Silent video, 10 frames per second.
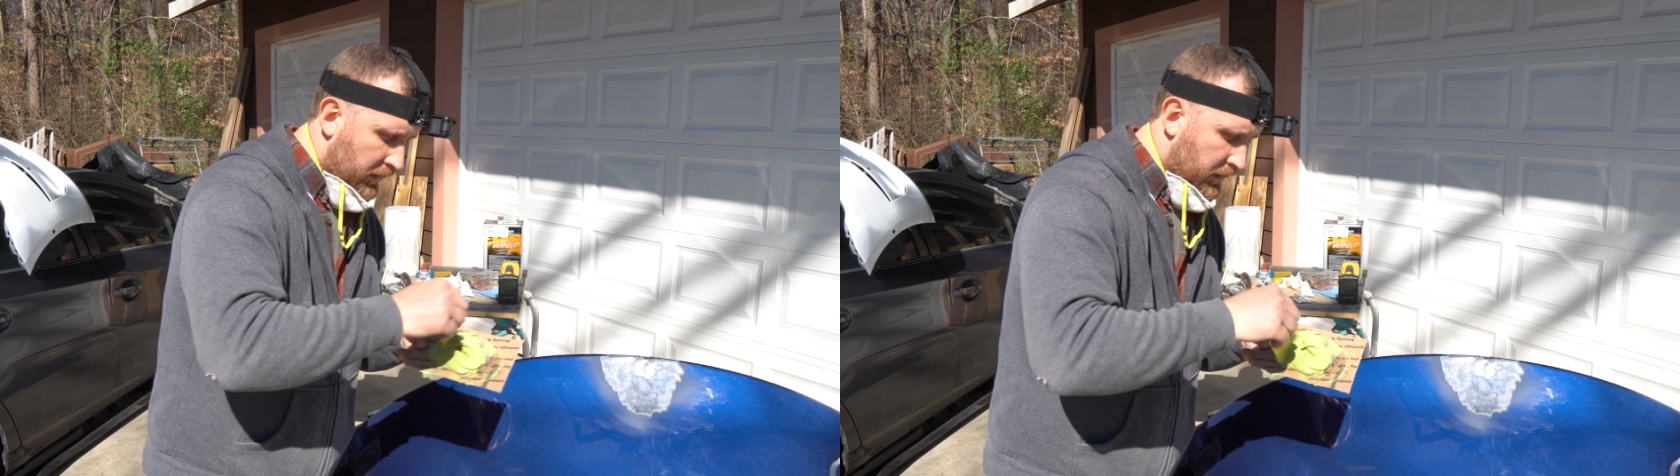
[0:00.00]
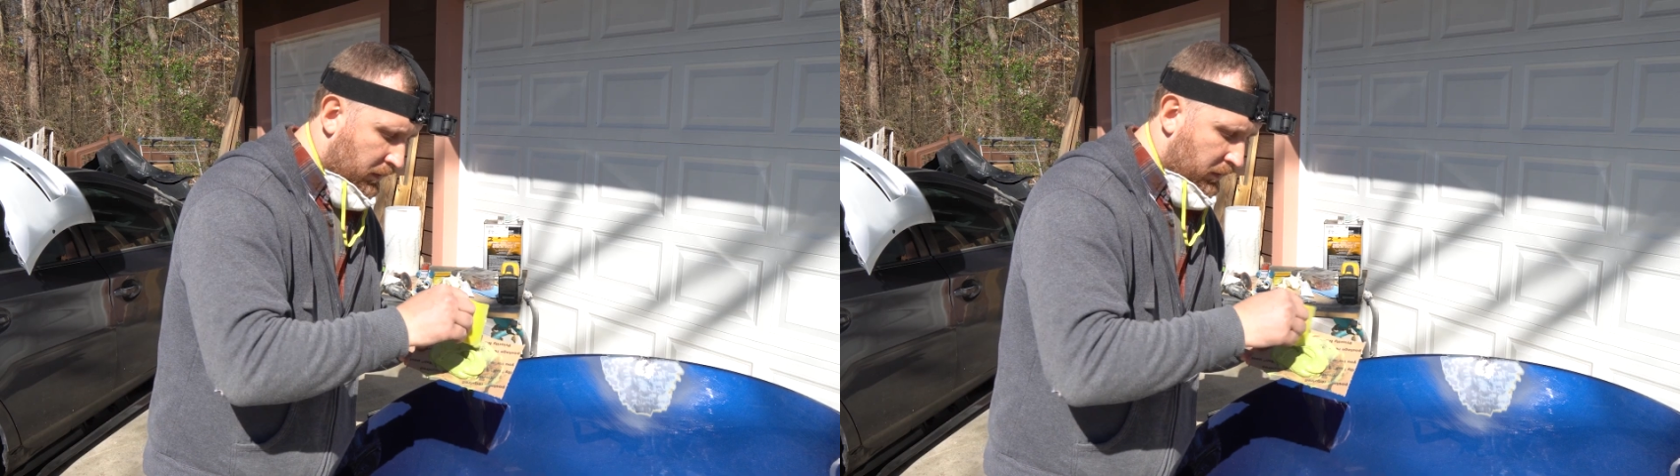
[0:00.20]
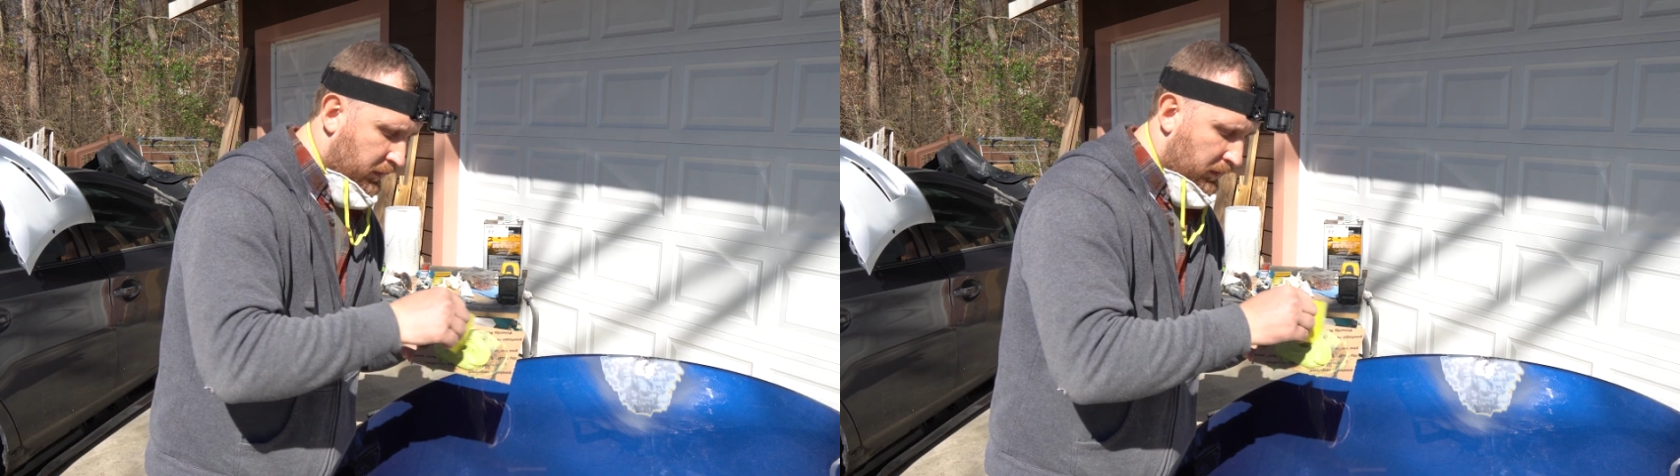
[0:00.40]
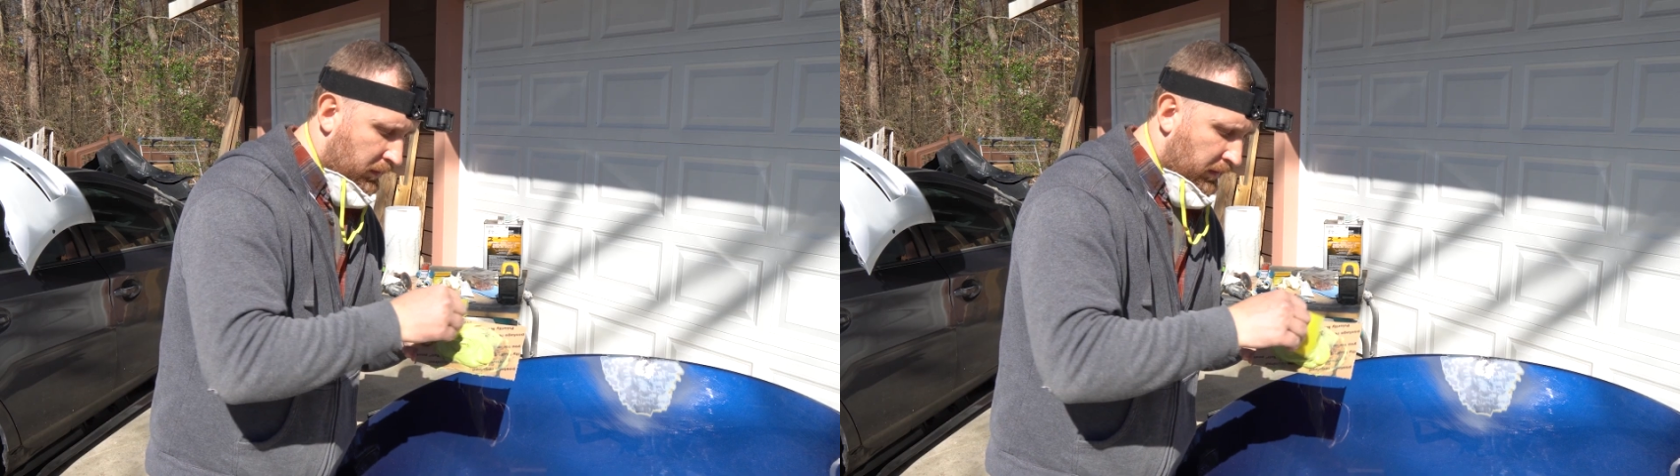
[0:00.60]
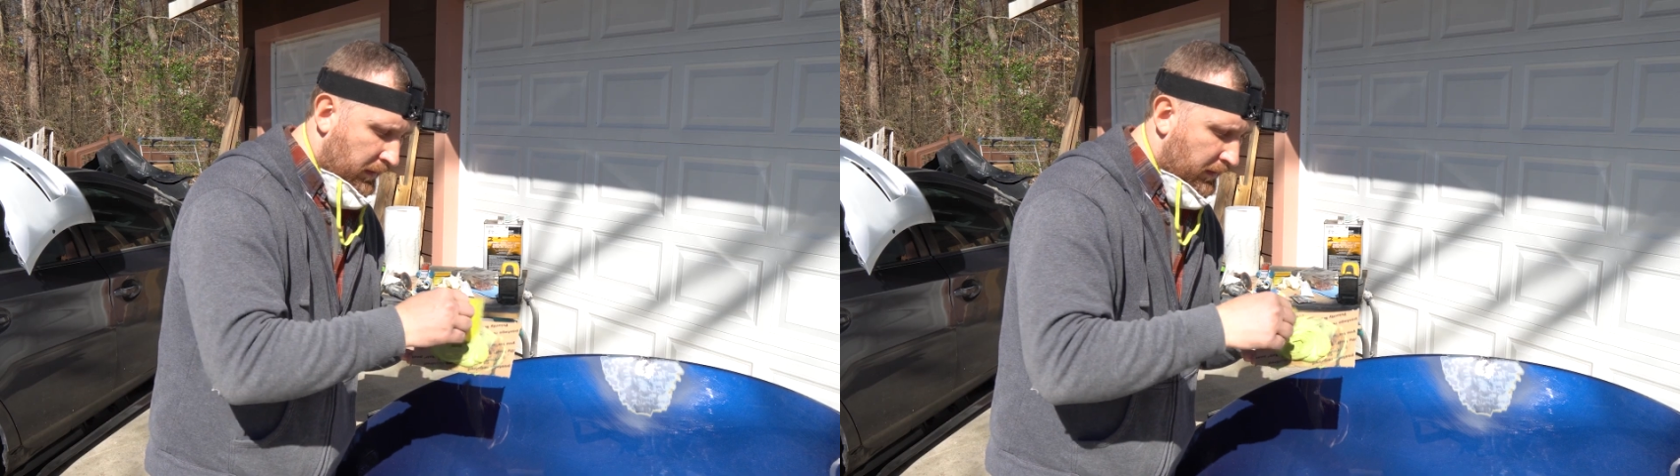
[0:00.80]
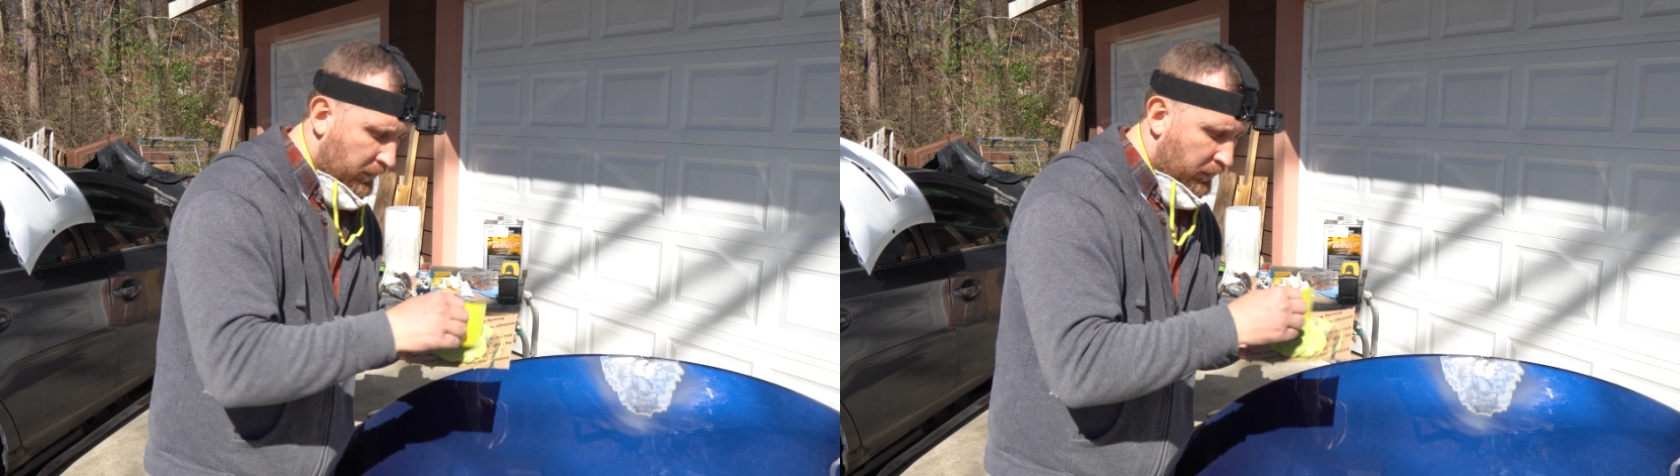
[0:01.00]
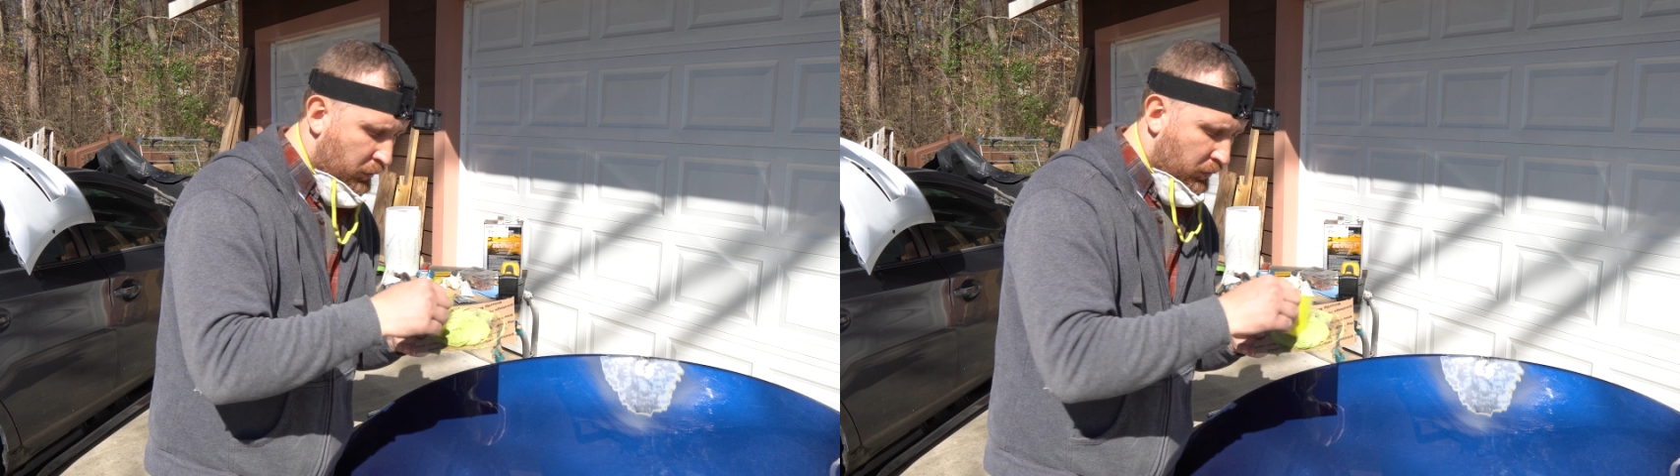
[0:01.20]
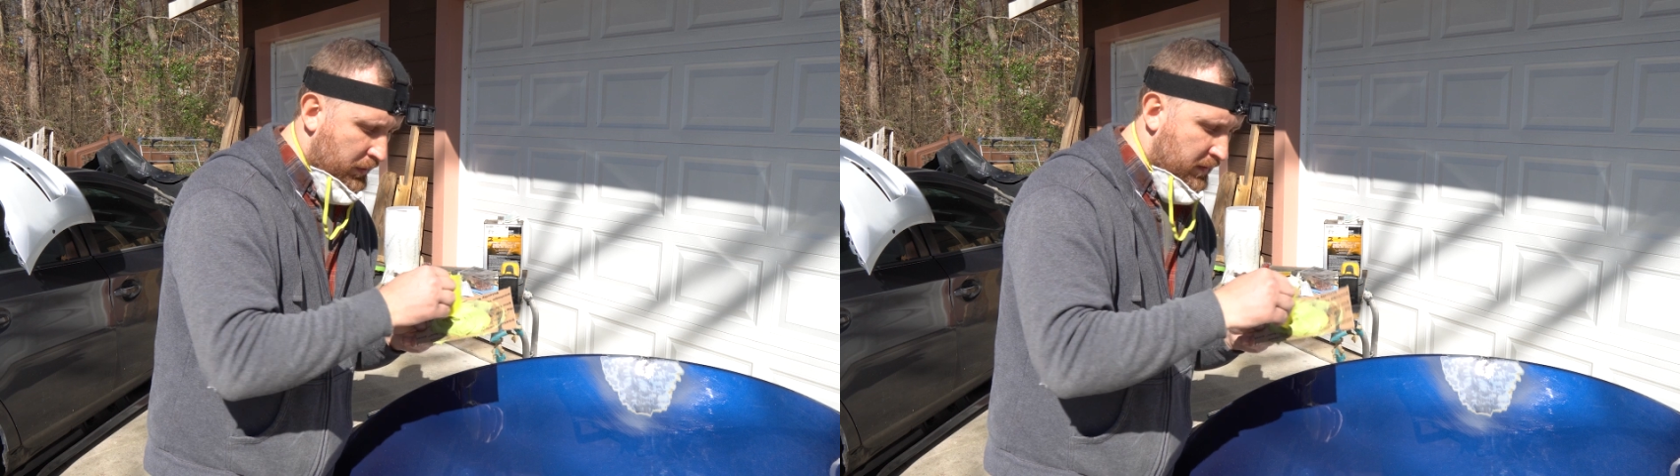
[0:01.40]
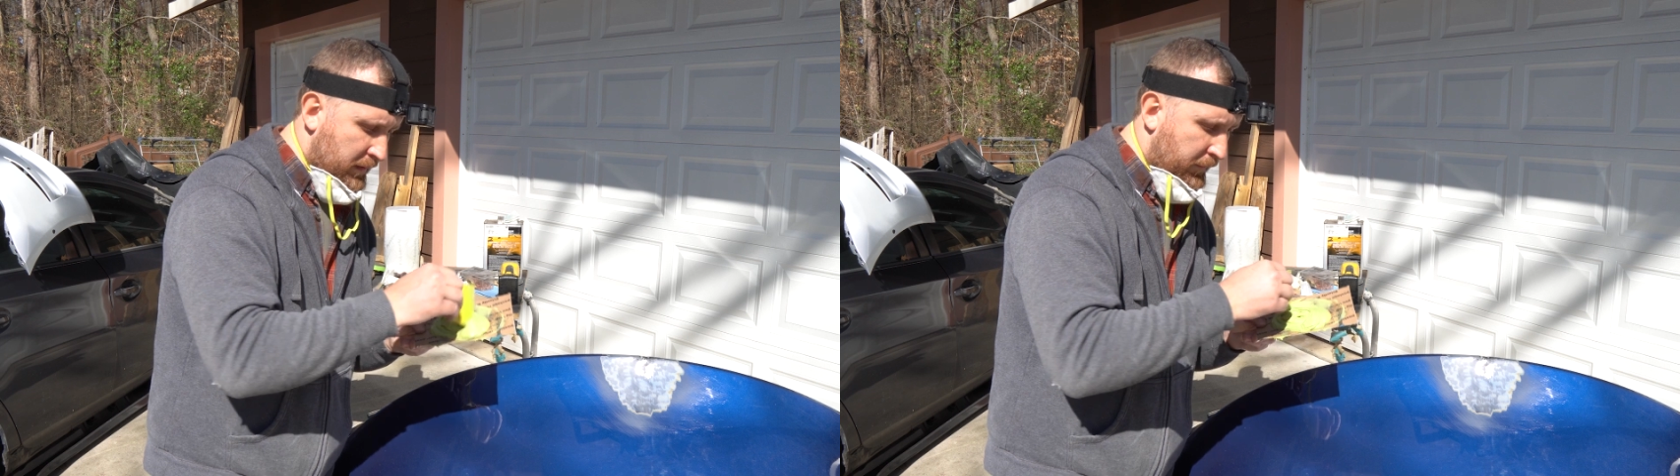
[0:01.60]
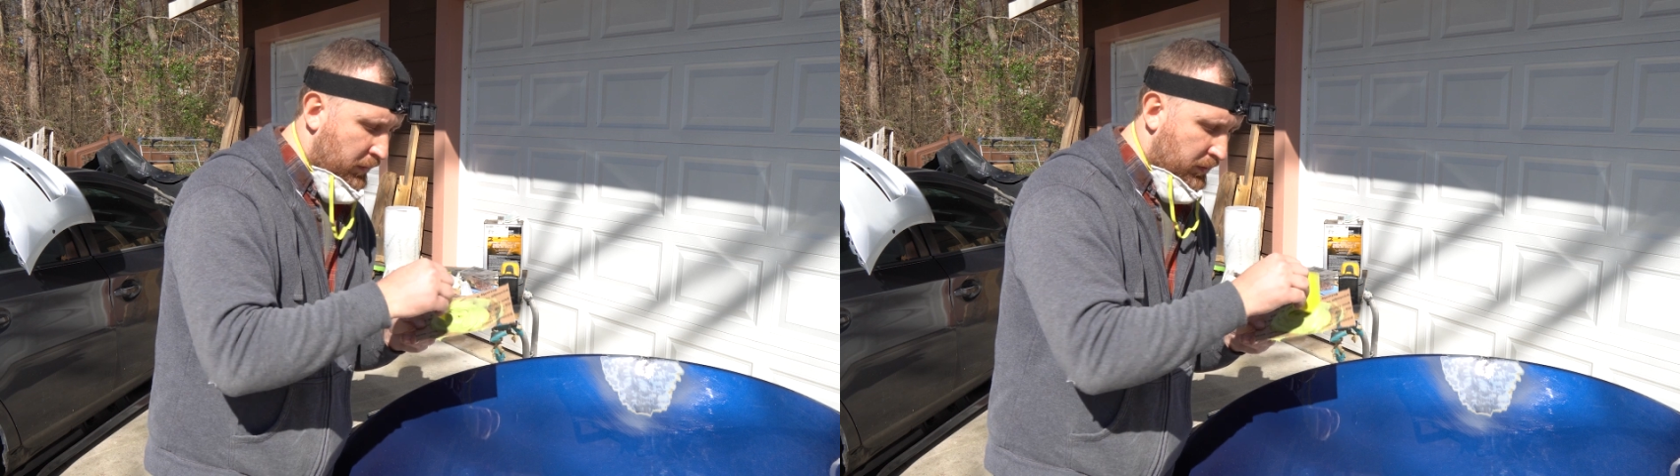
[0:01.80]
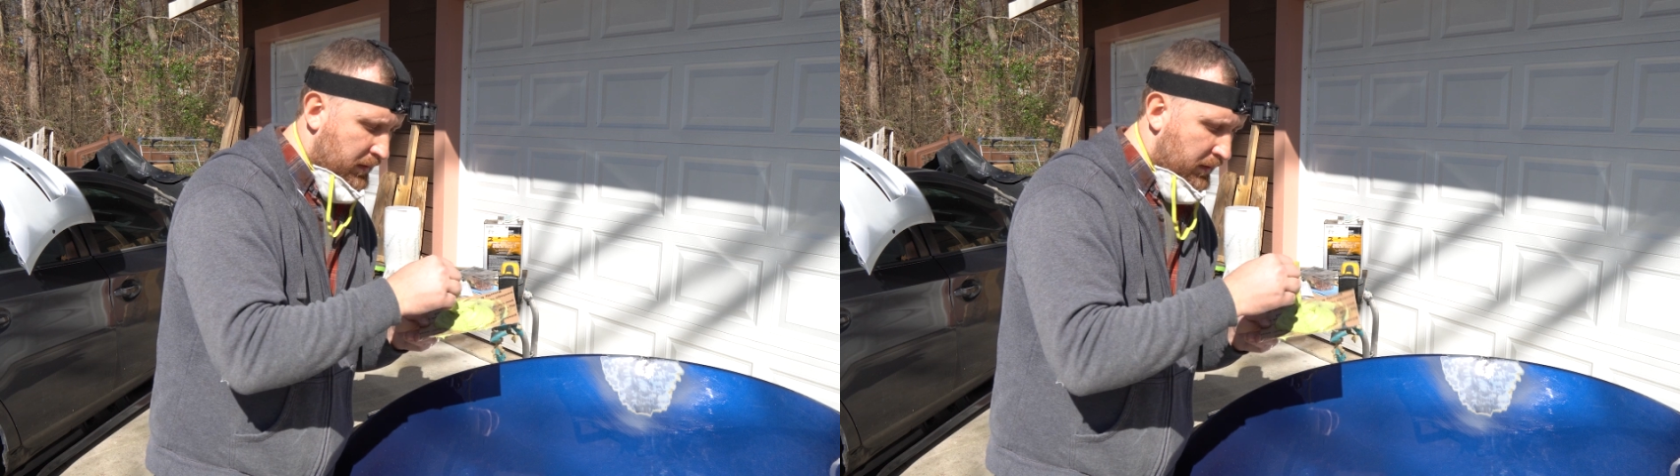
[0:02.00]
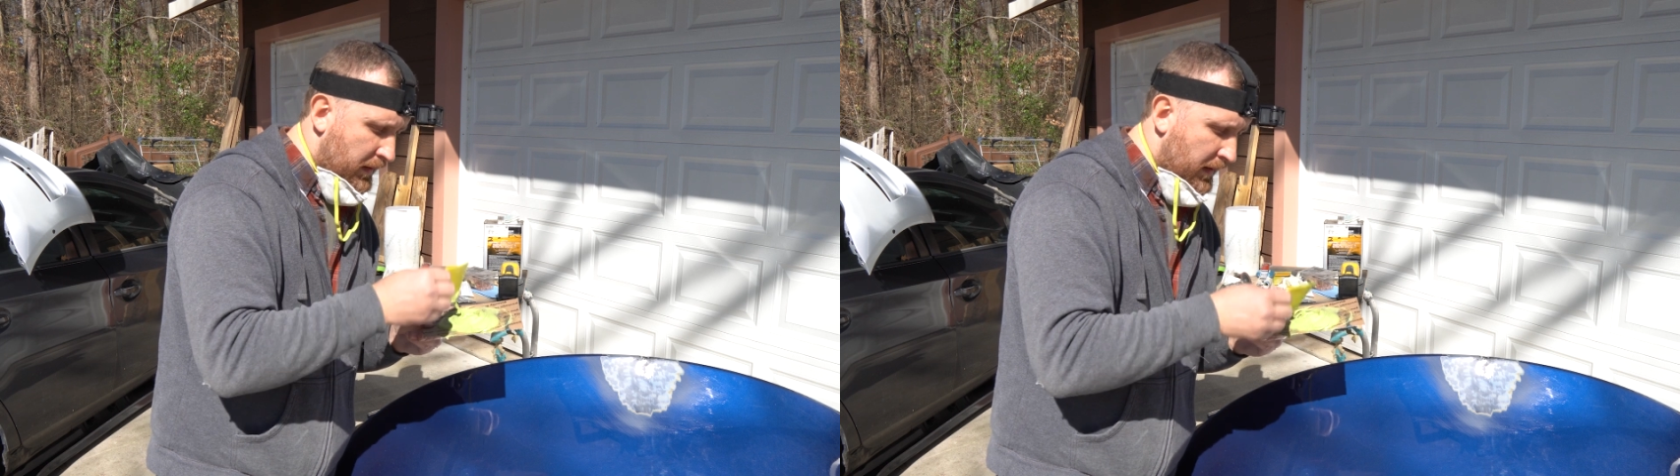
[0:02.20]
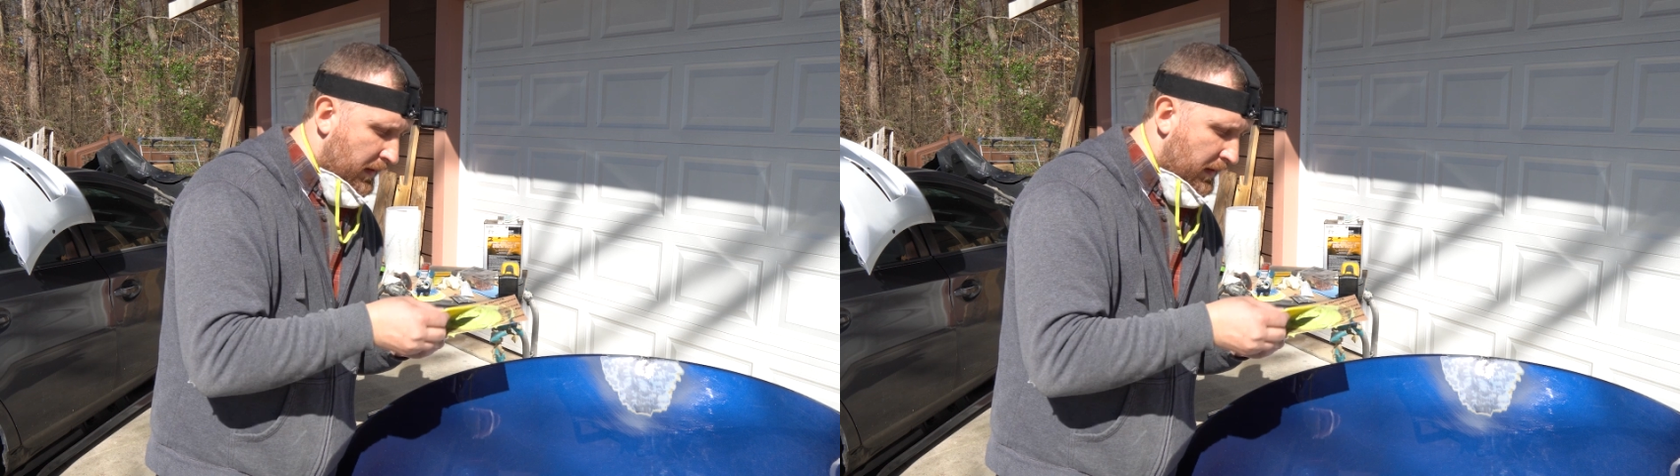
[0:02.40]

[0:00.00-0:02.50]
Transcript: circular motions first,